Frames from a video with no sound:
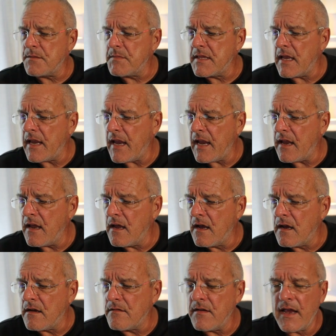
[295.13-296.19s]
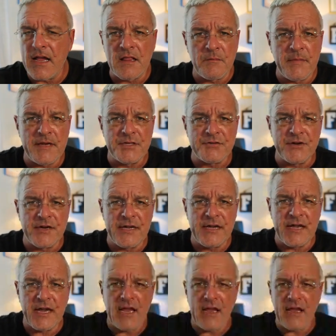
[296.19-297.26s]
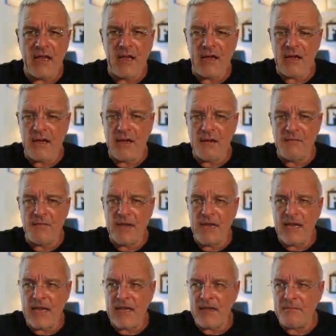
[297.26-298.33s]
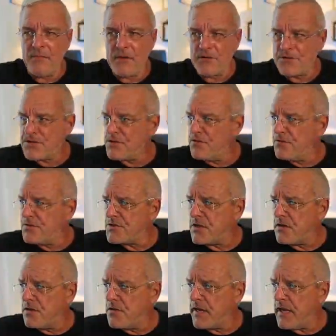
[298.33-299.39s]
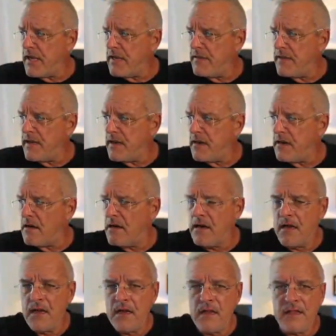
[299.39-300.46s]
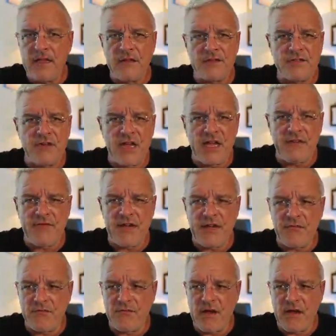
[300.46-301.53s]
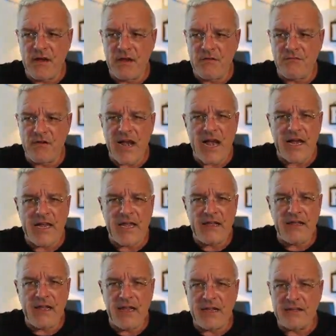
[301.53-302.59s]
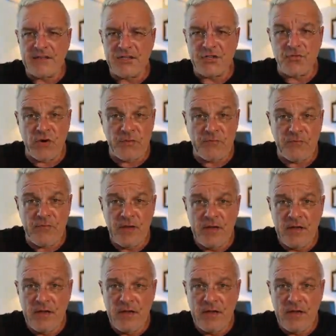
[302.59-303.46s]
of the elementary and middle schools are located there. They also have a racket and swim,